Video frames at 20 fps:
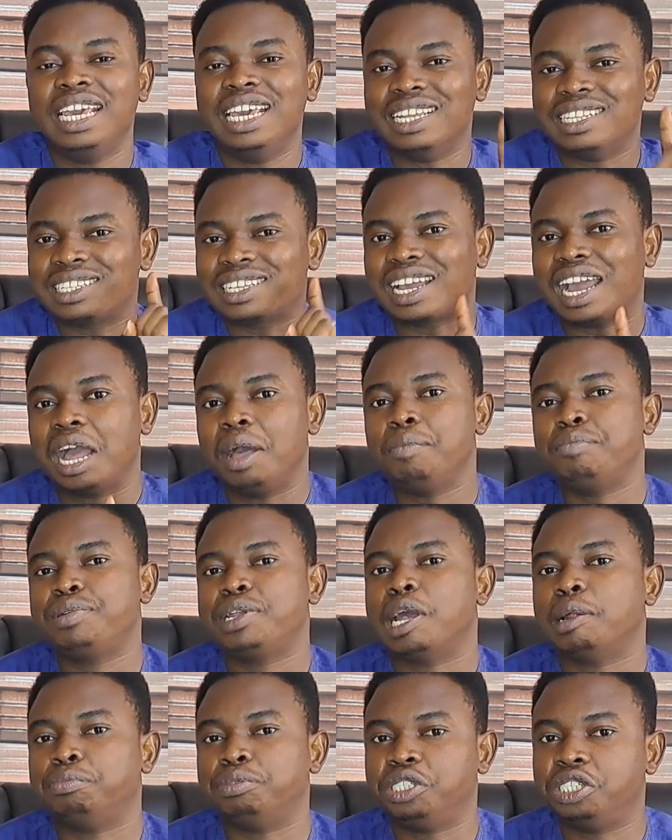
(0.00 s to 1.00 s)
it can
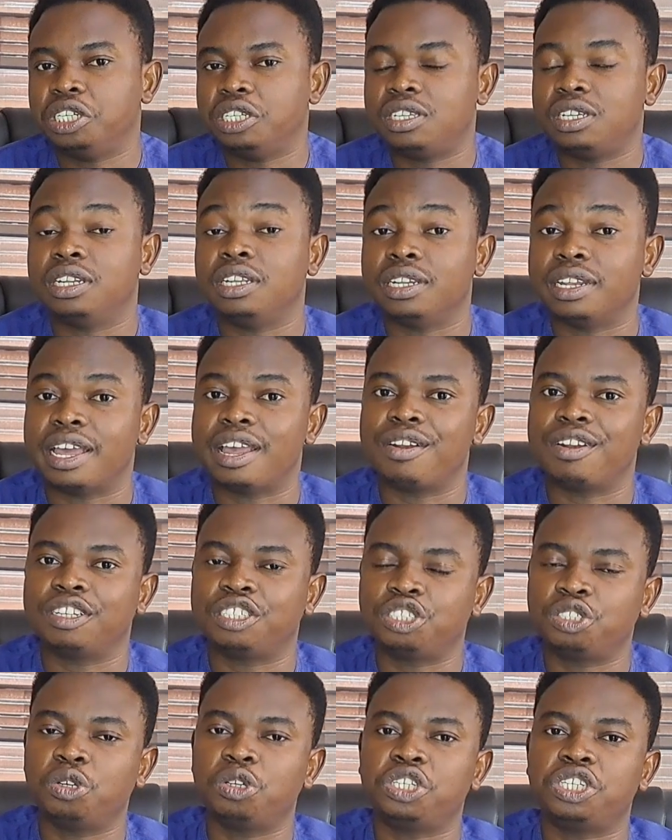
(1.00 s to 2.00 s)
be appreciating in
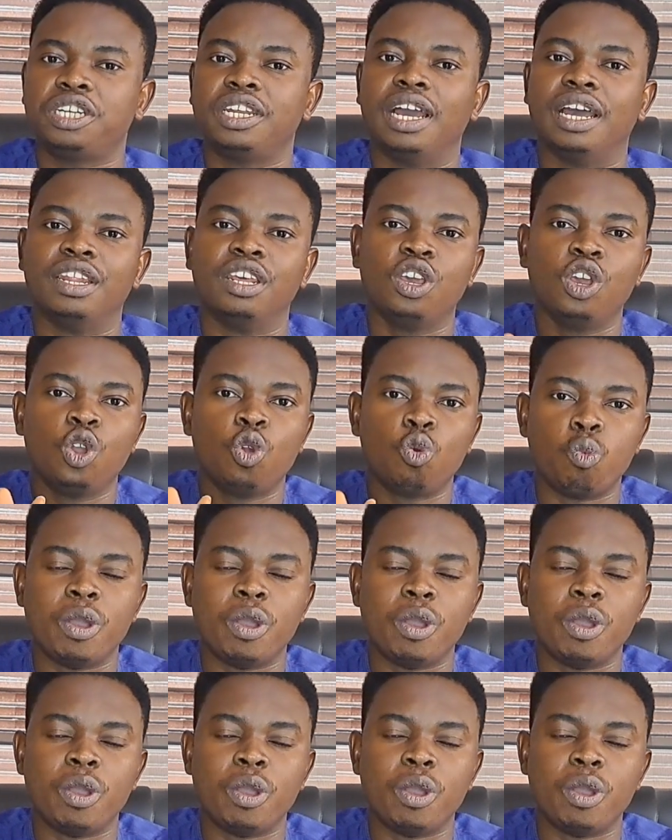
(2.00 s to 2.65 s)
Naira such that